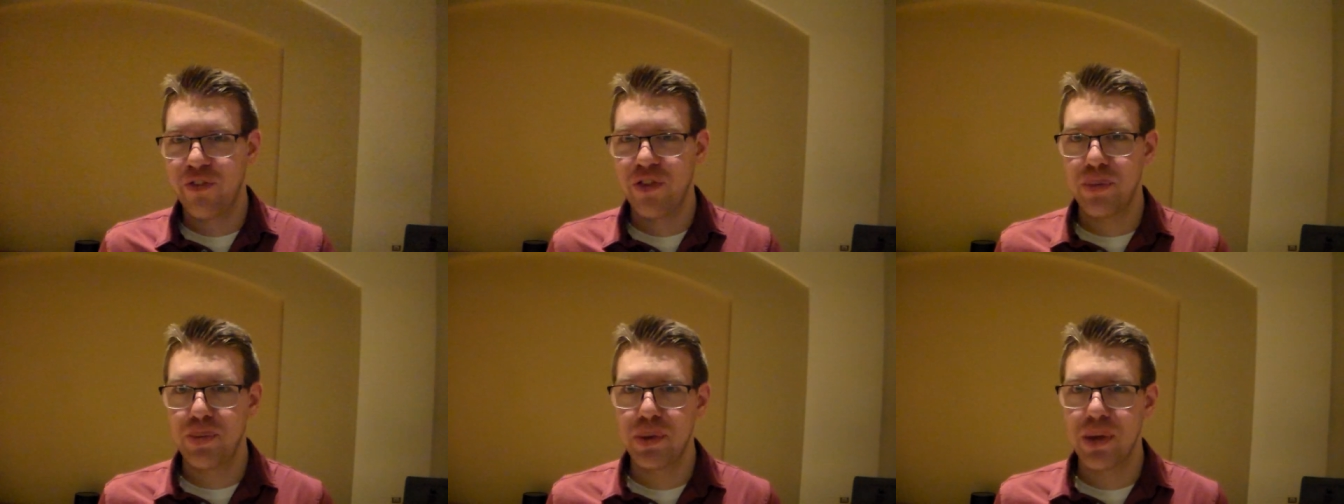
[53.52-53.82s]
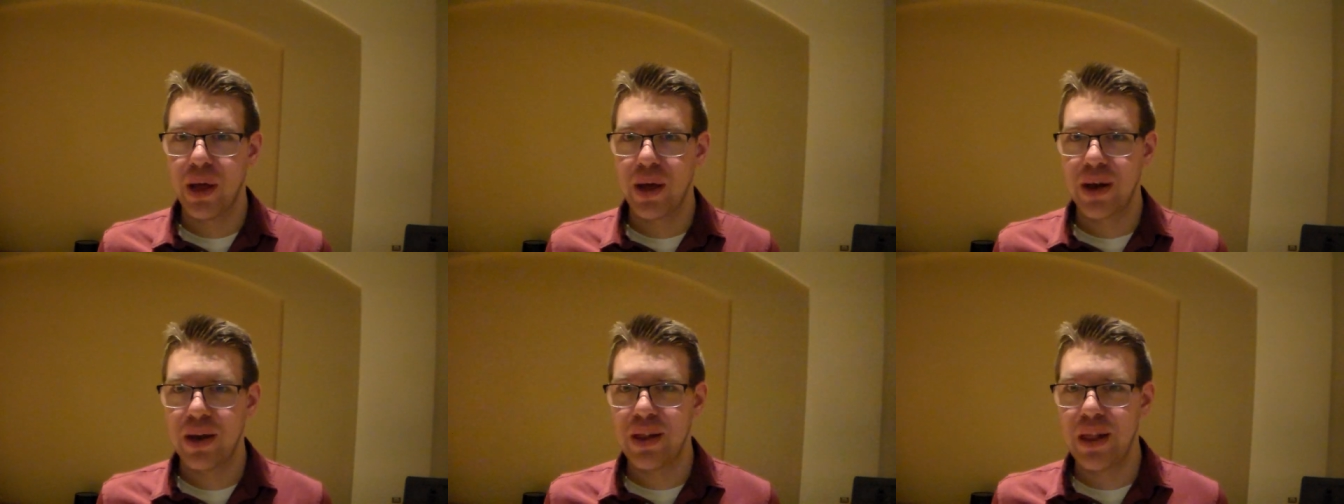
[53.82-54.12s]
flip
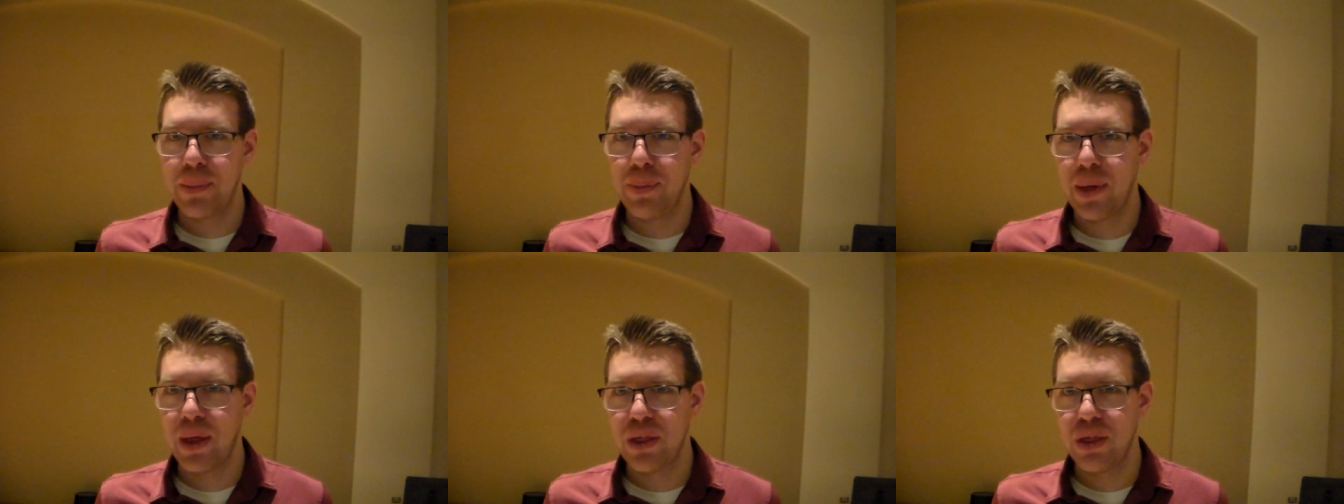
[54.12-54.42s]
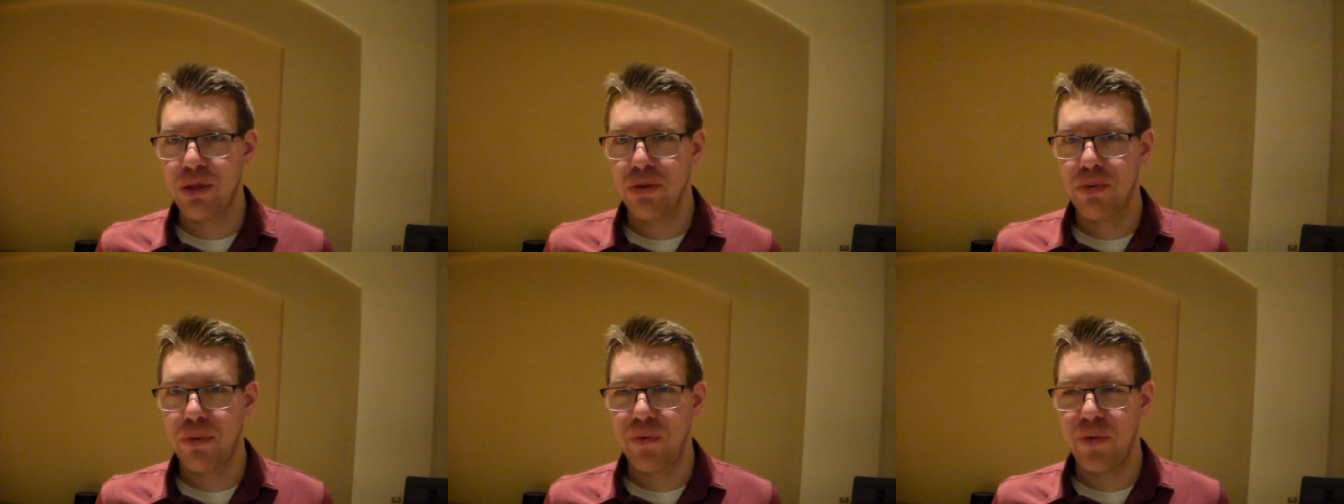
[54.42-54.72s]
along to that
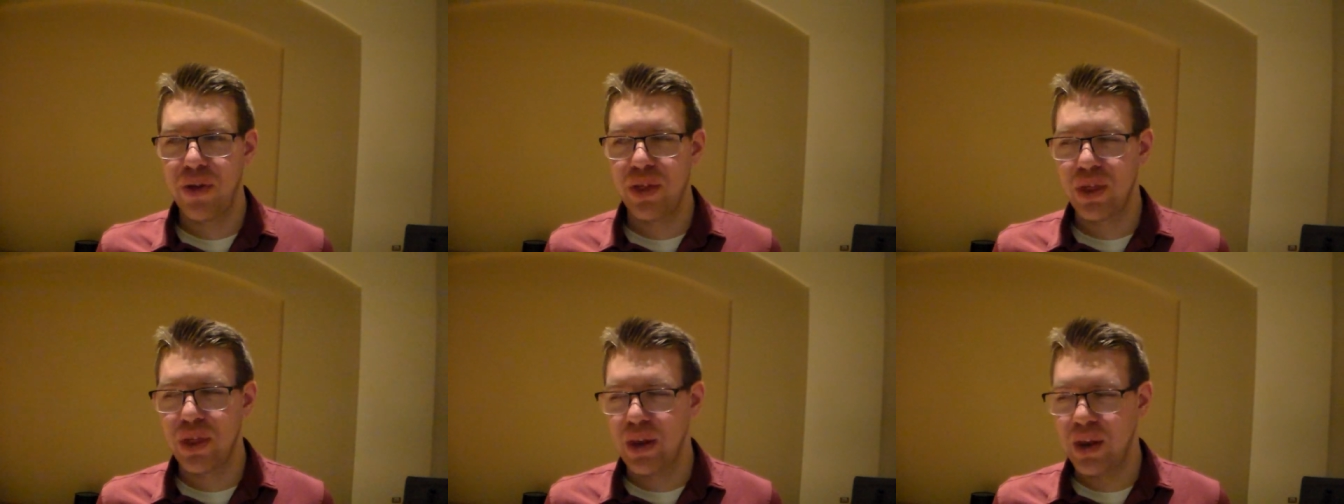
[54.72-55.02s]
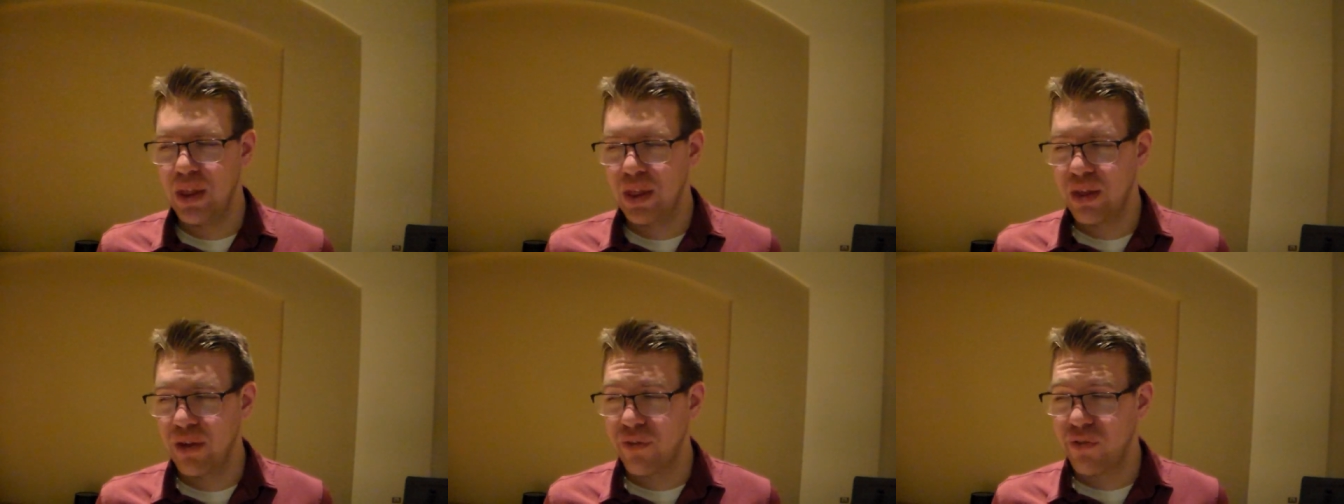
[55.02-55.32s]
passage of a verse,
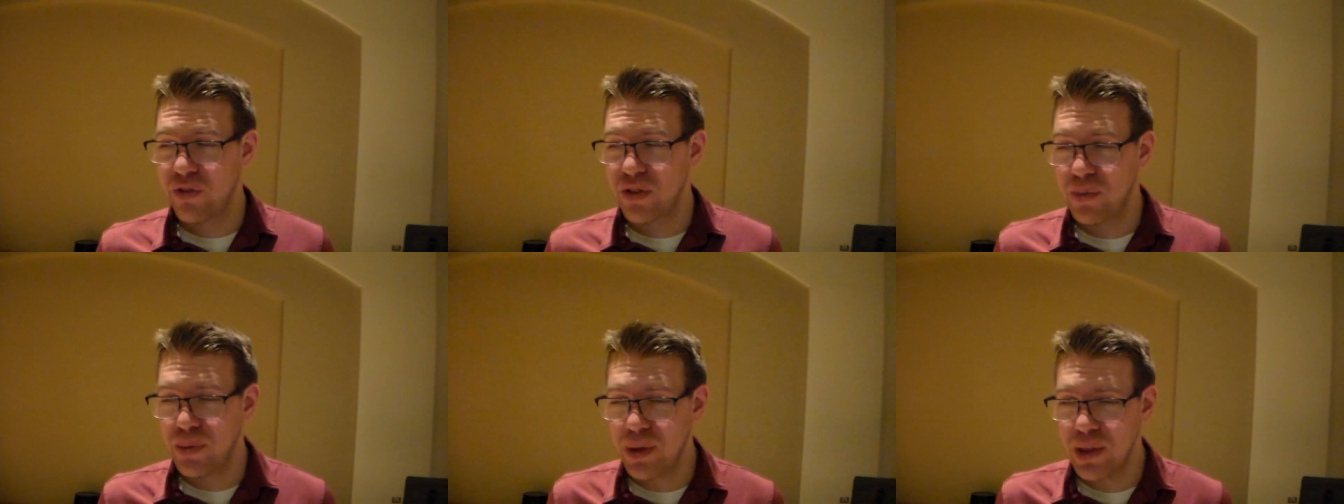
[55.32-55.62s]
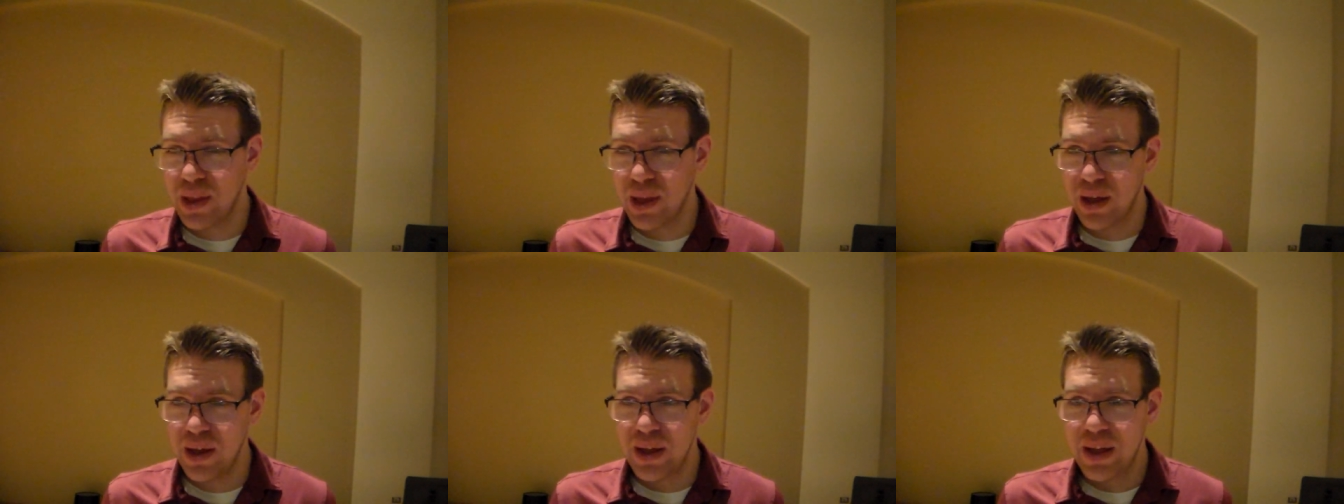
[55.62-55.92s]
and as you're
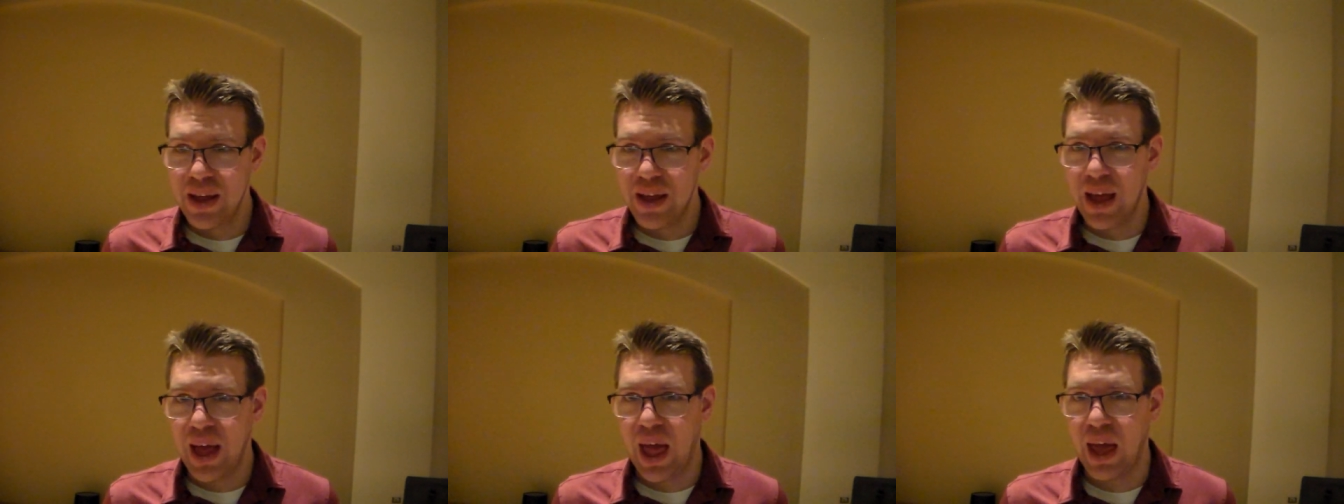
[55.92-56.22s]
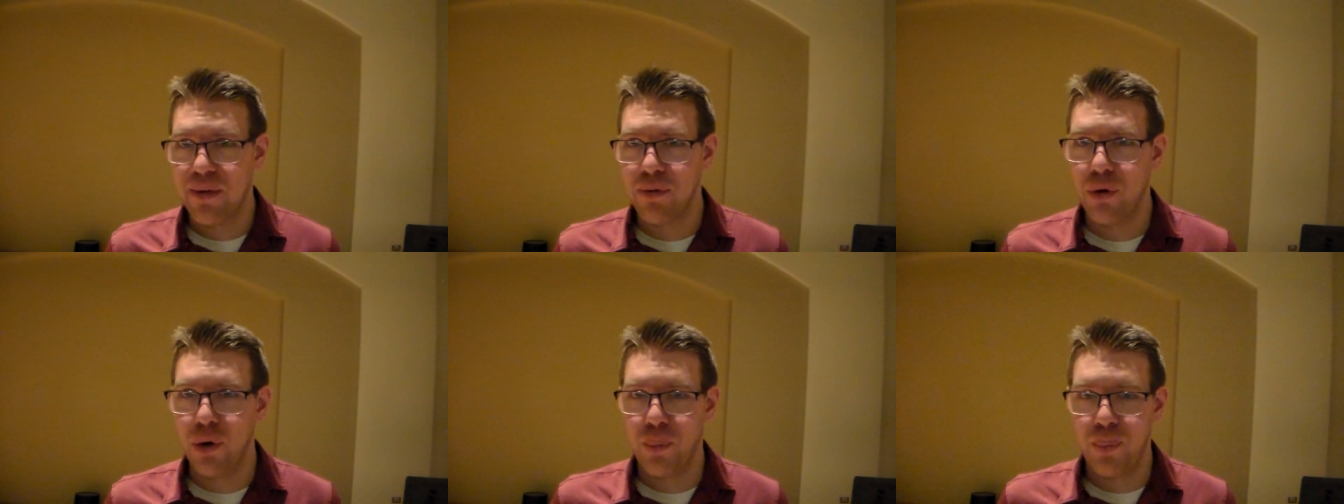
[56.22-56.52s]
flipping there,
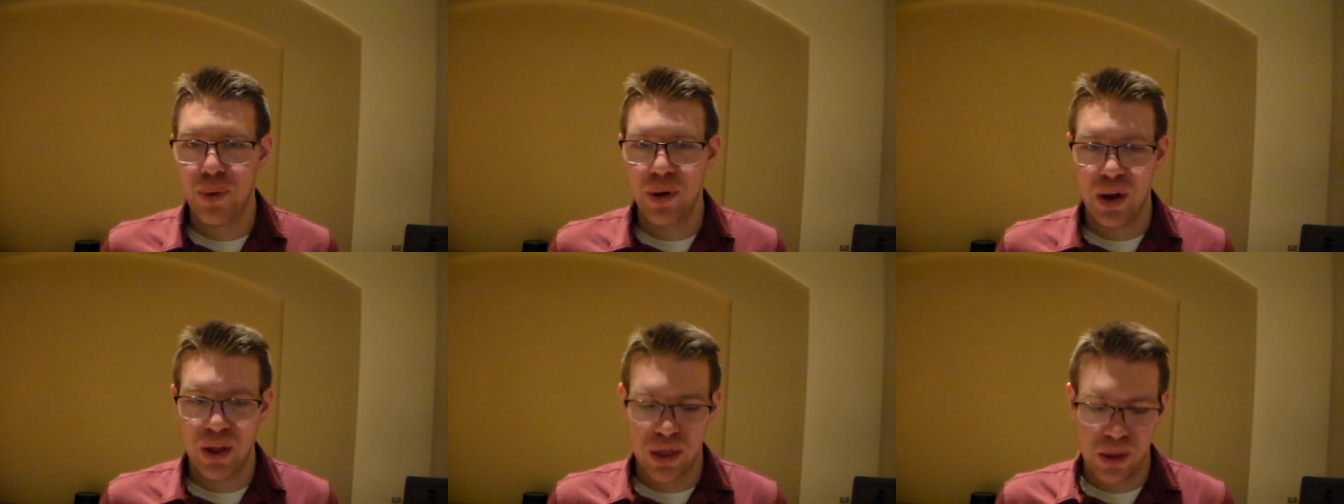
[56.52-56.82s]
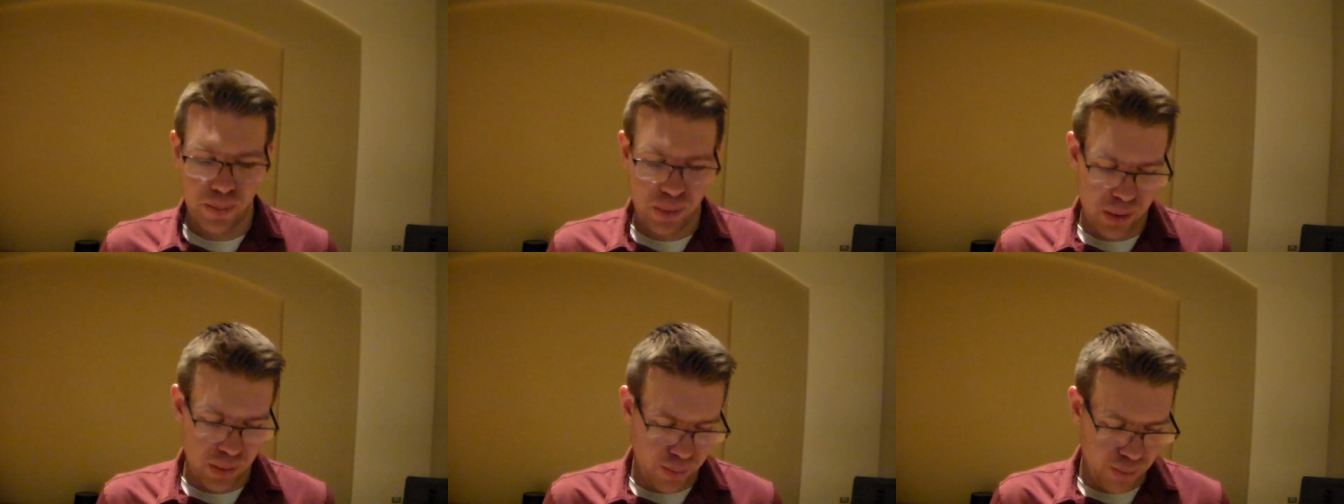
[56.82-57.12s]
I will open
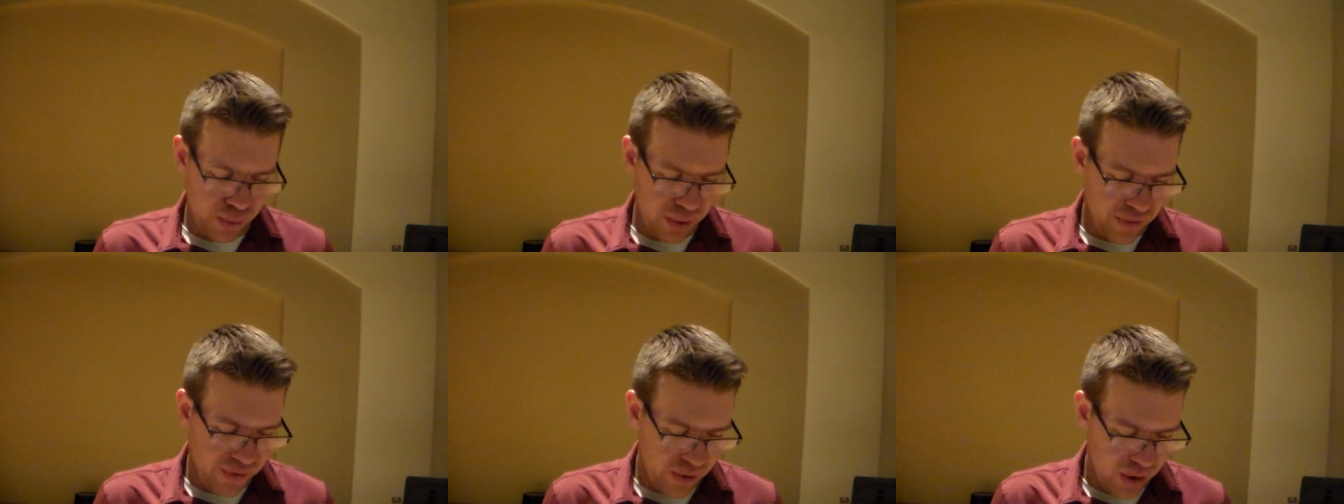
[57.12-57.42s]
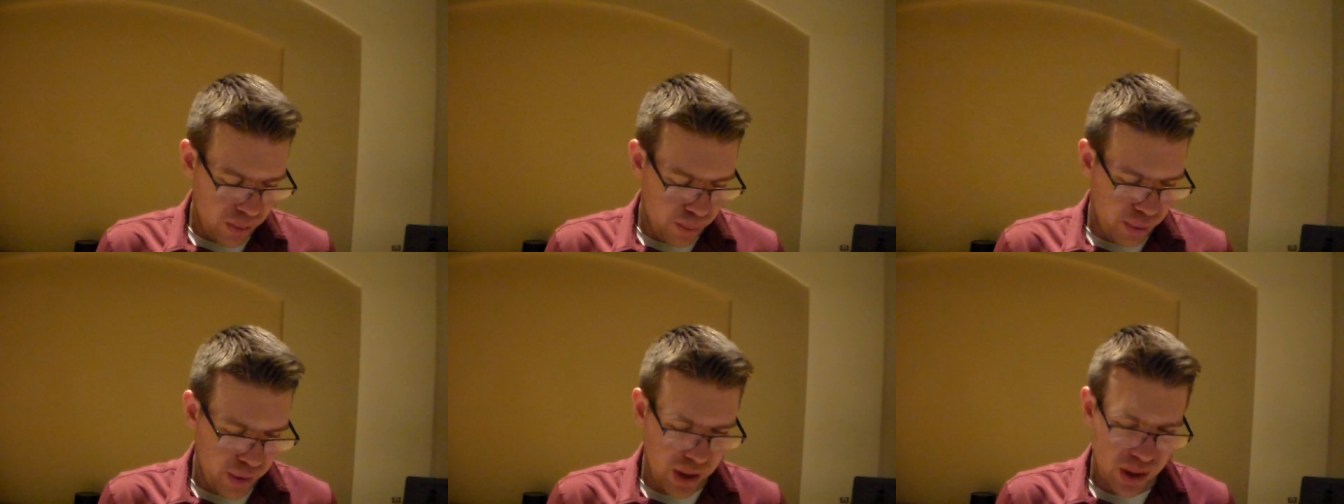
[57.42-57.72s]
us up in a brief
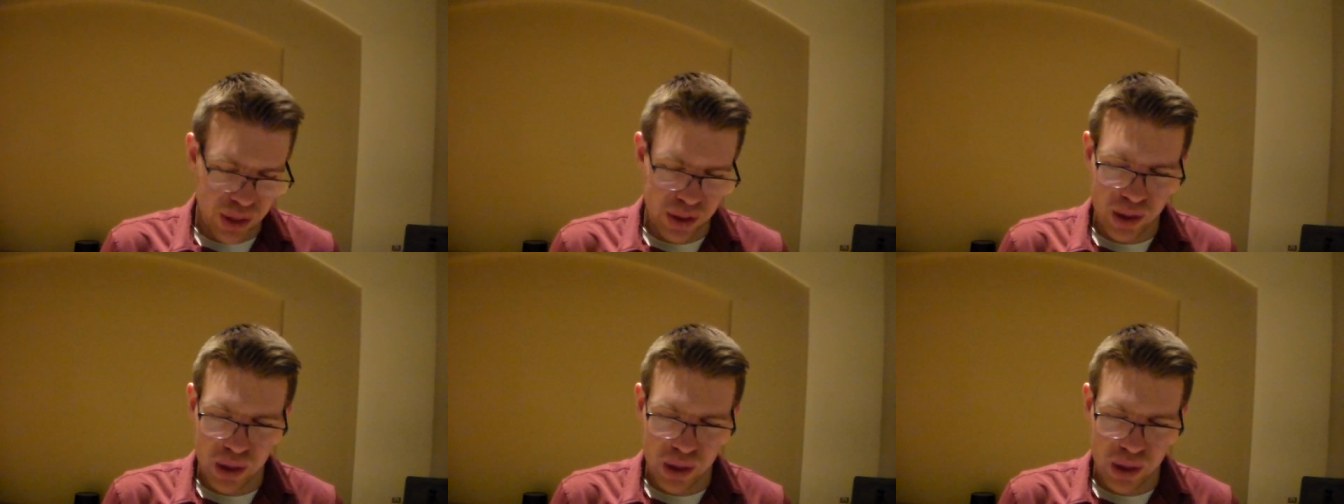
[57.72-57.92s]
word of prayer.